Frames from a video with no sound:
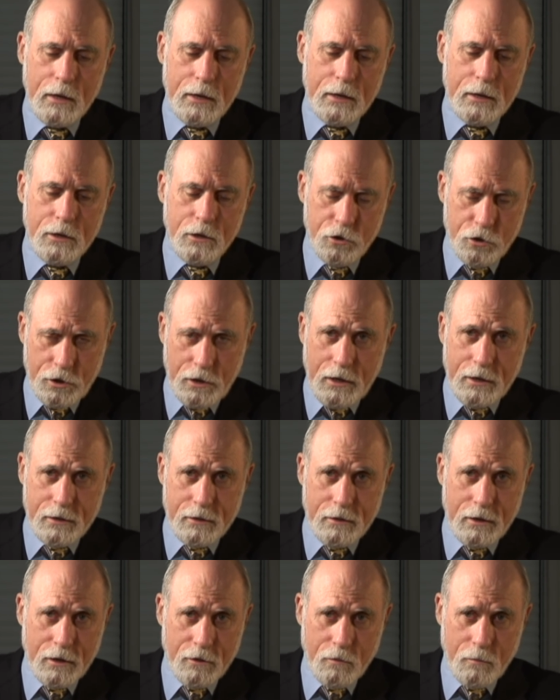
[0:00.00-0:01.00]

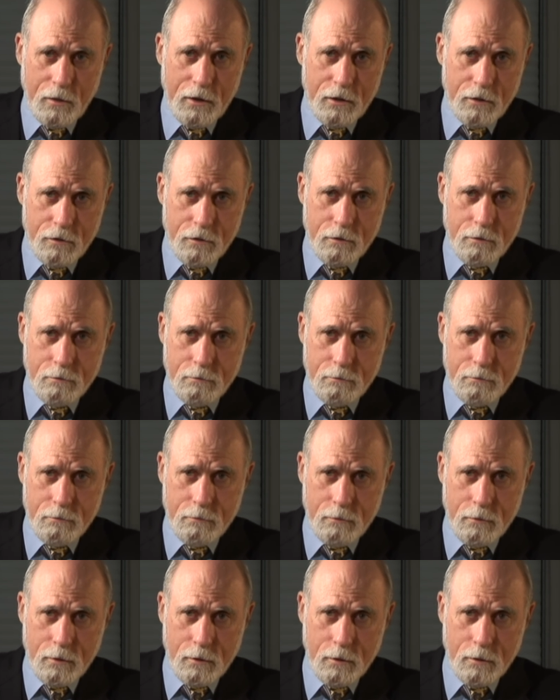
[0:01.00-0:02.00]
initiated that space
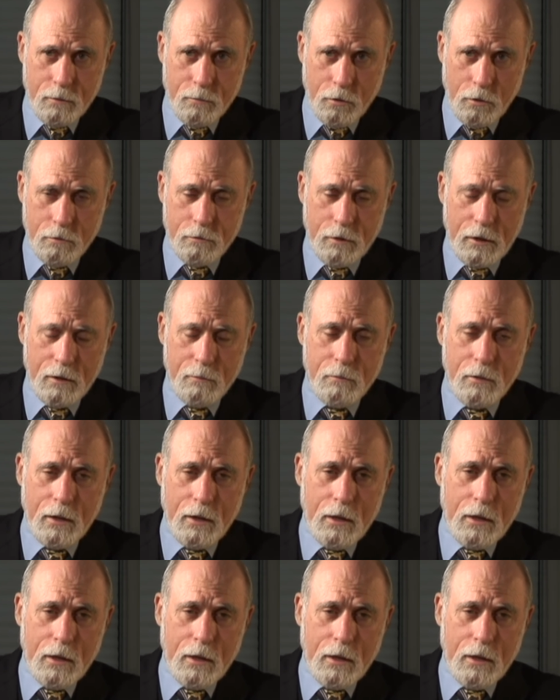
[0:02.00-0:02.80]
program,